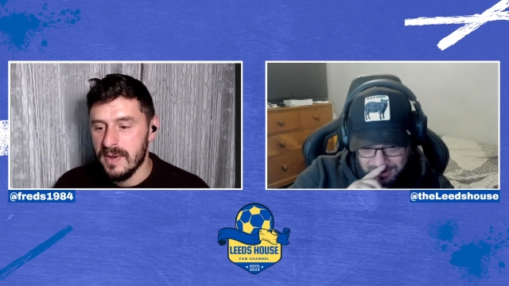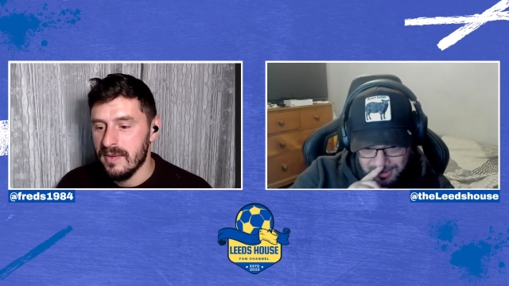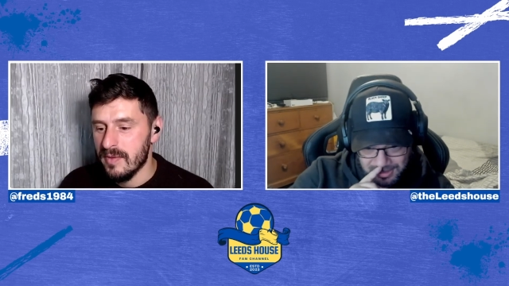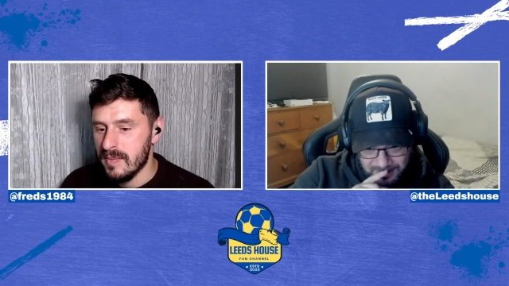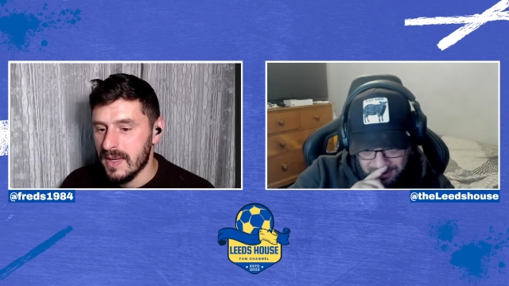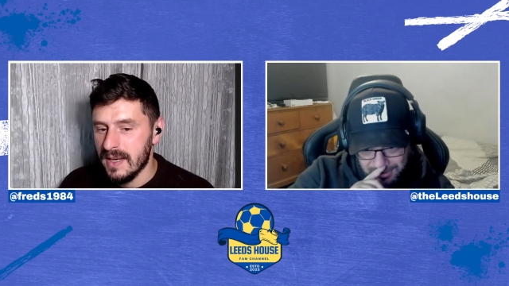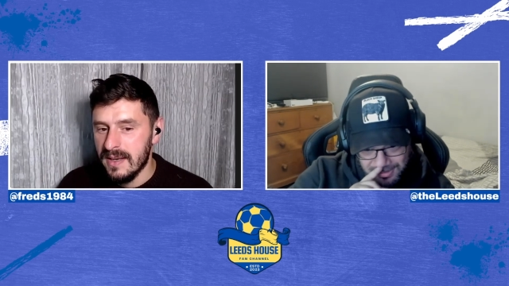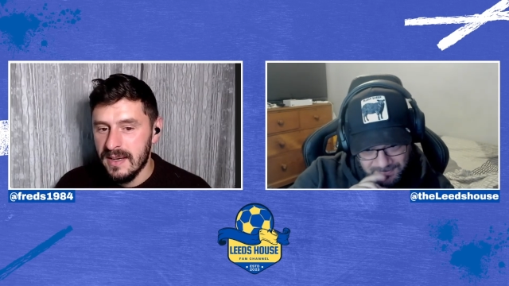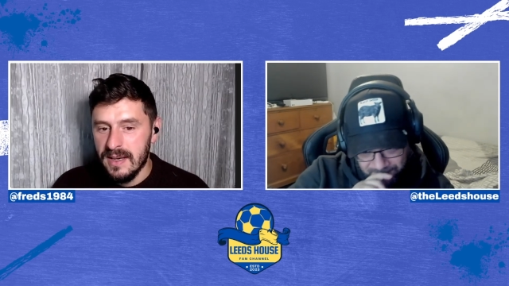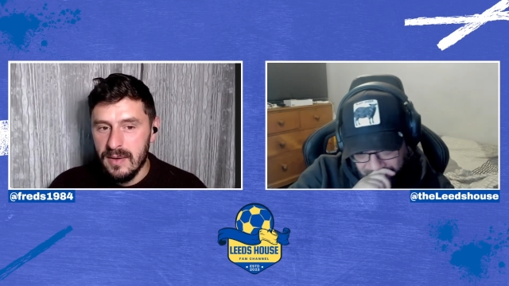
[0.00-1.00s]
Speaker 1: bit of him. Yeah.
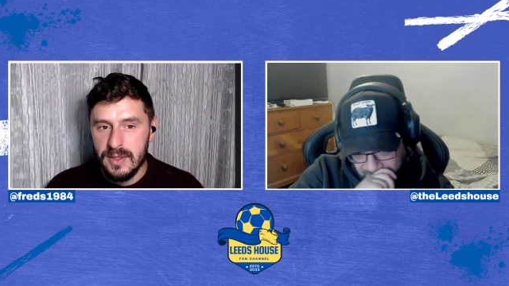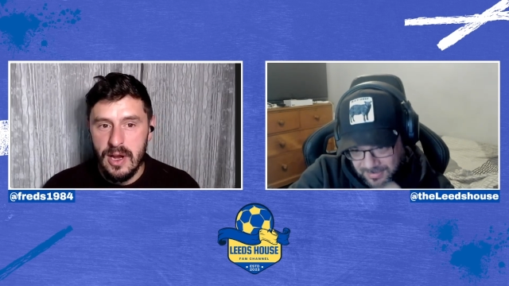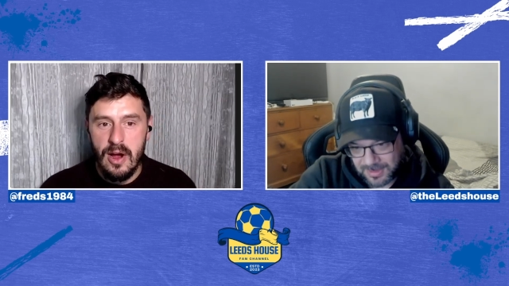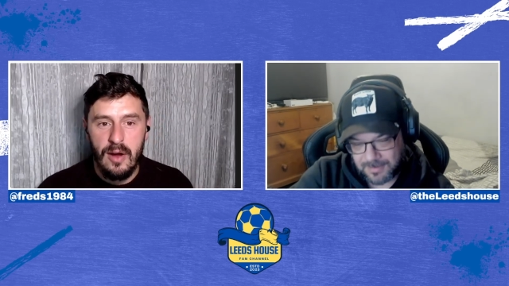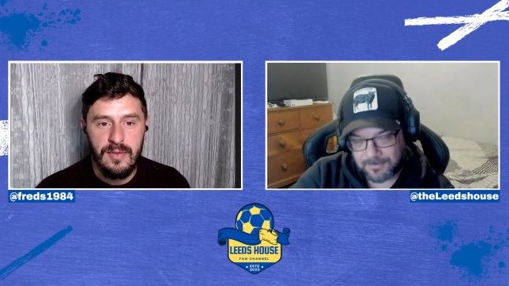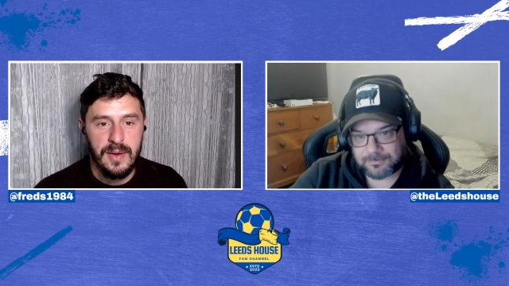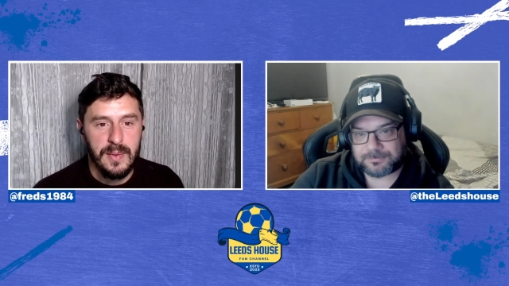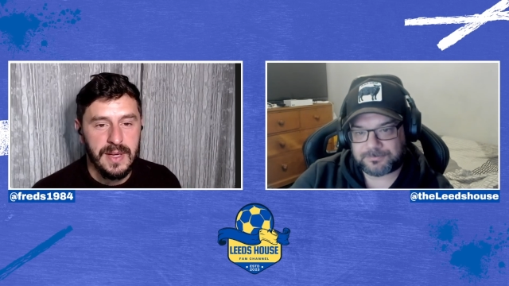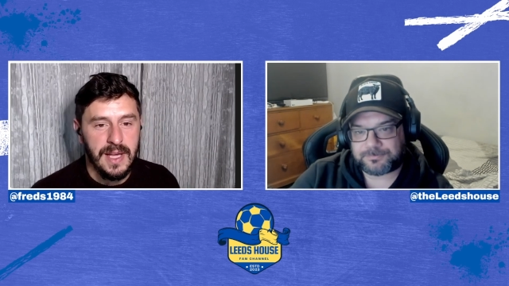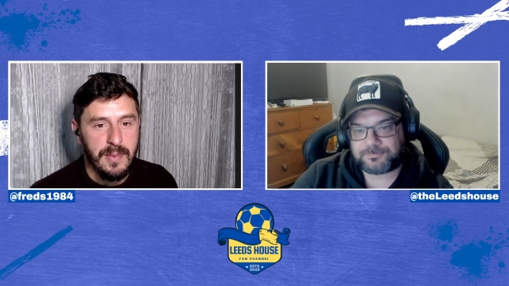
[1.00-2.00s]
Was it, hopefully we
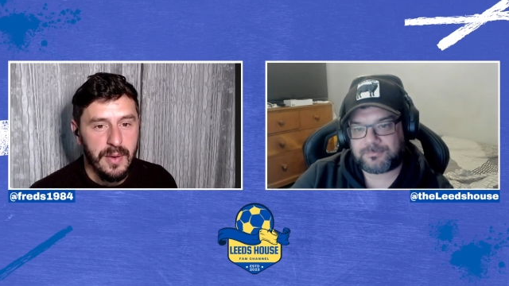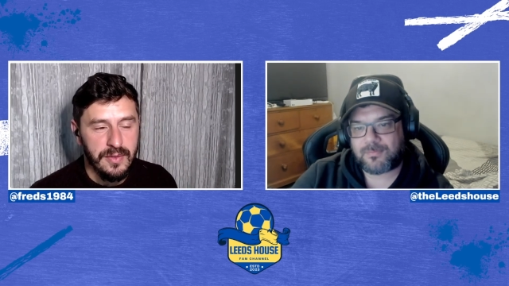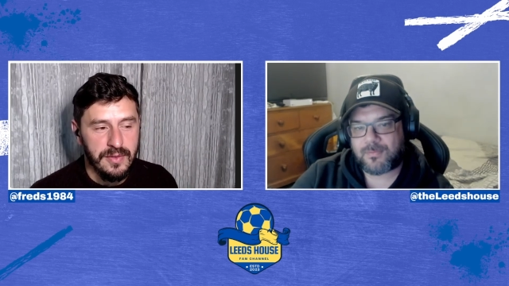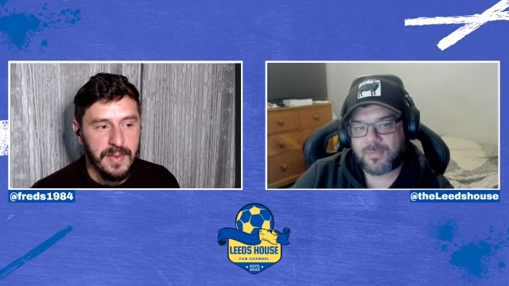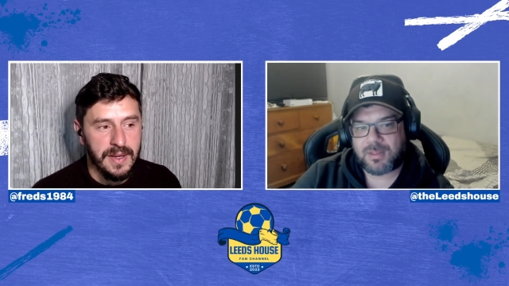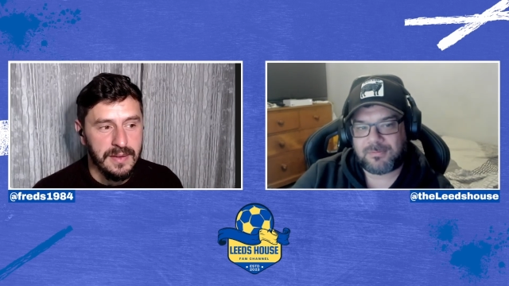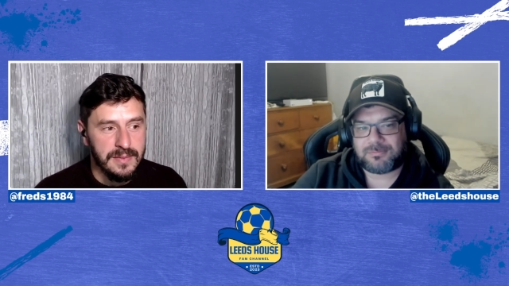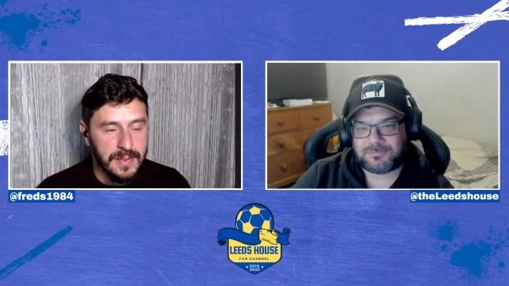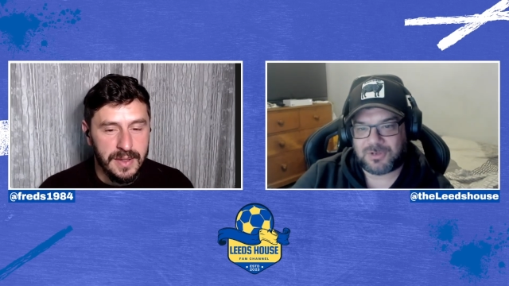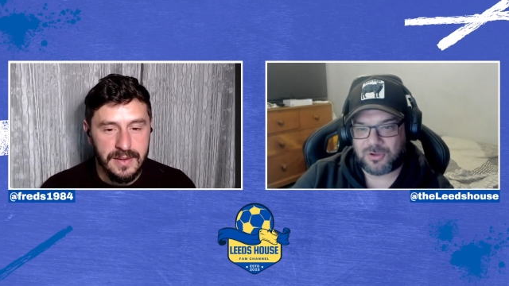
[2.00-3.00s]
can keep hold of him then.
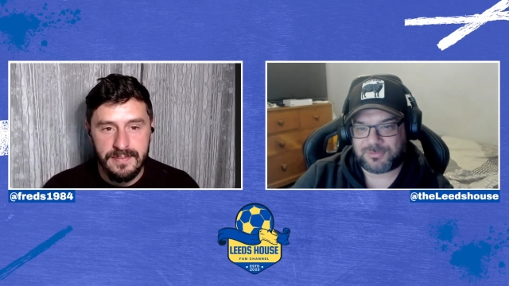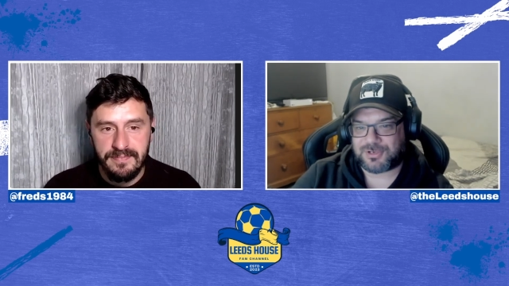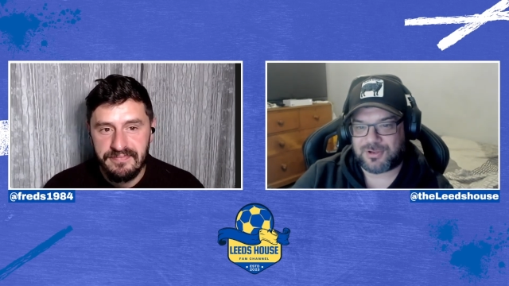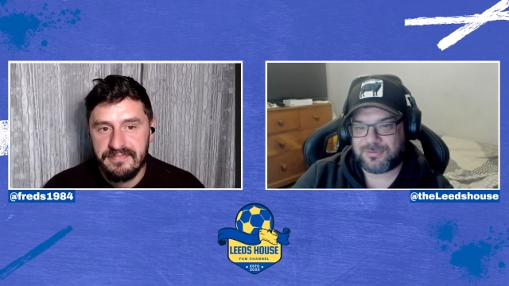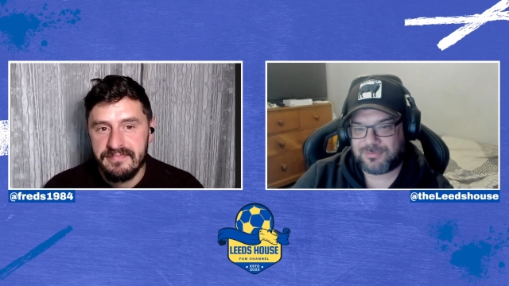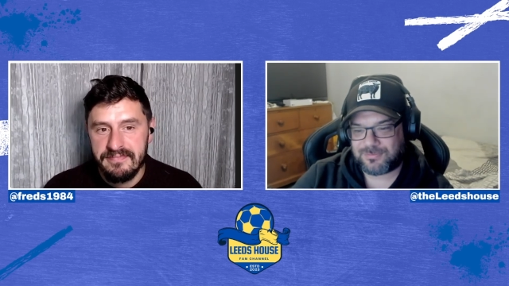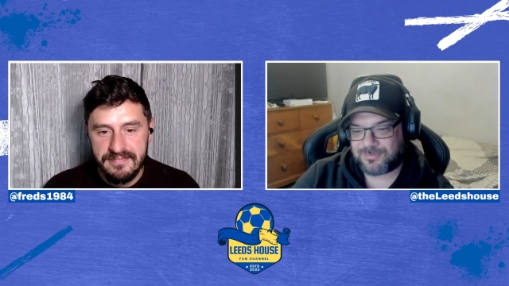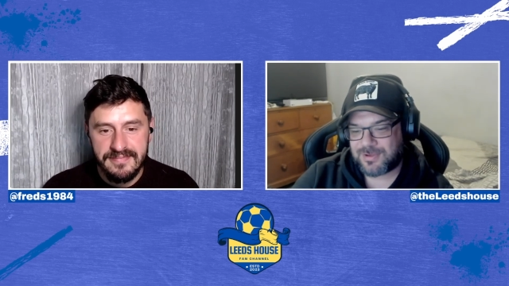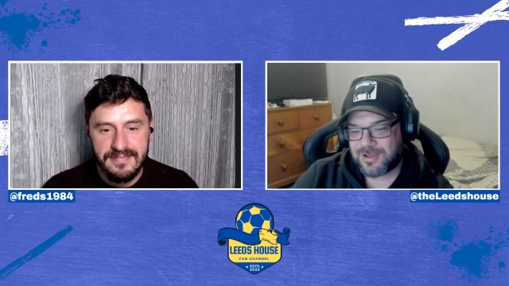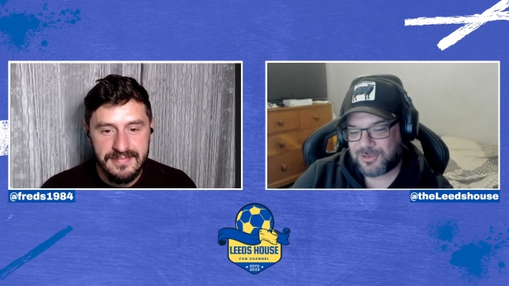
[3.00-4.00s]
But... I hope so.
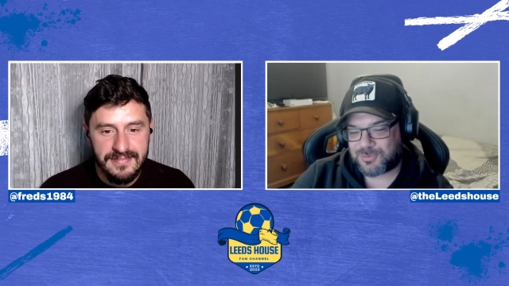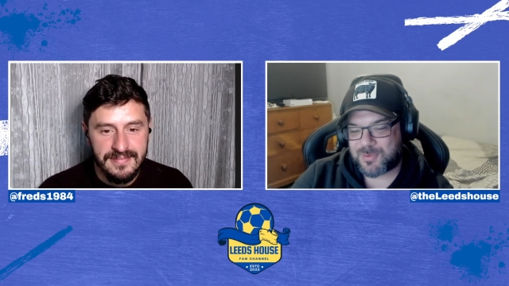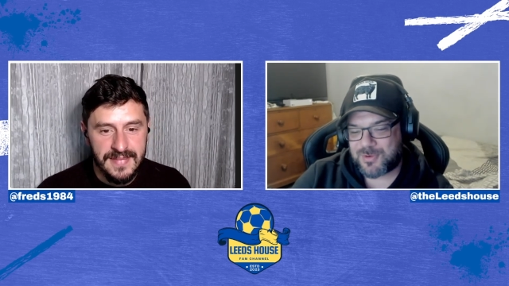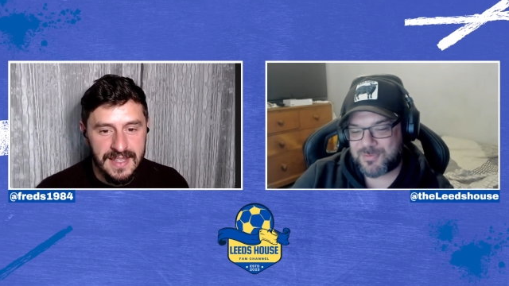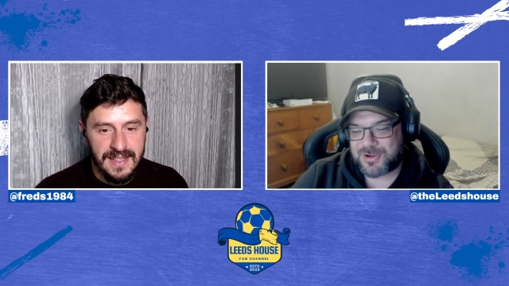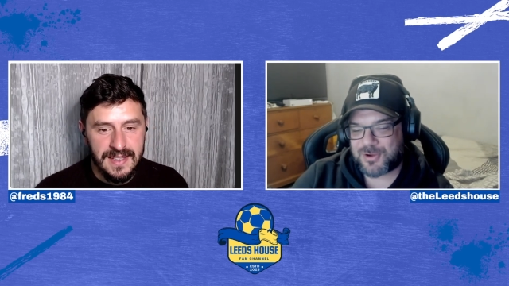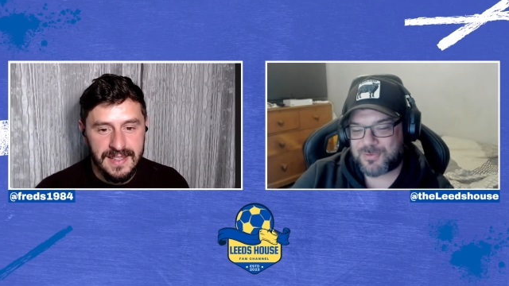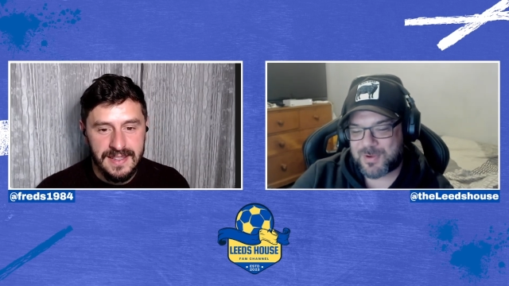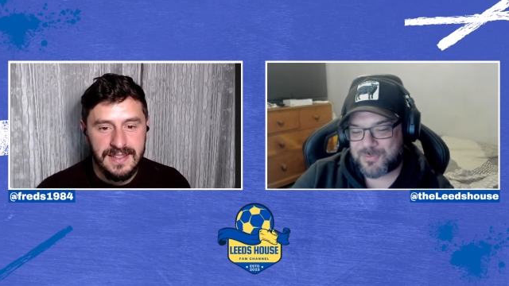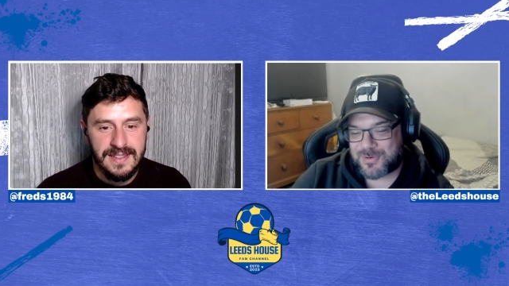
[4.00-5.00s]
Do
Speaker 2: you remember when we got? Remember